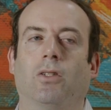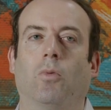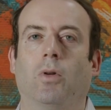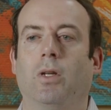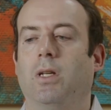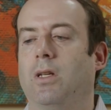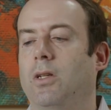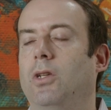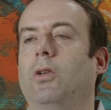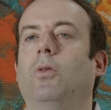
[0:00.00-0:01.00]
what we need to
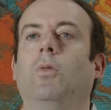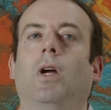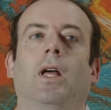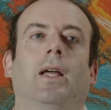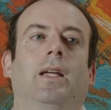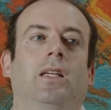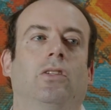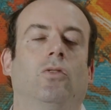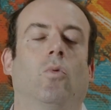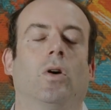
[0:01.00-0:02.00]
do
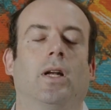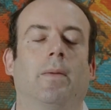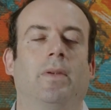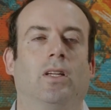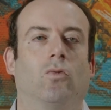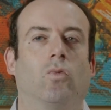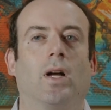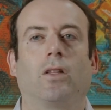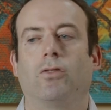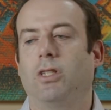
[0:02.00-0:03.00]
is you want to be as
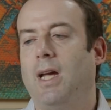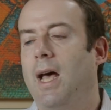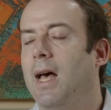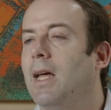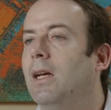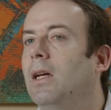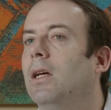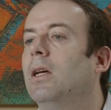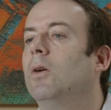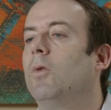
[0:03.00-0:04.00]
regular as you can
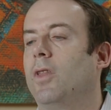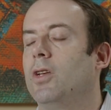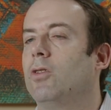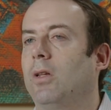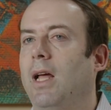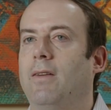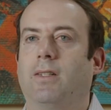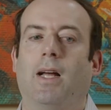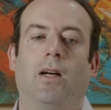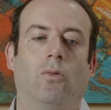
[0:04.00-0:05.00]
within your
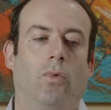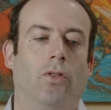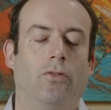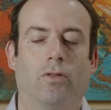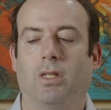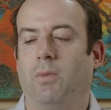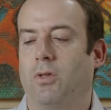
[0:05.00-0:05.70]
lifestyle with your sleep and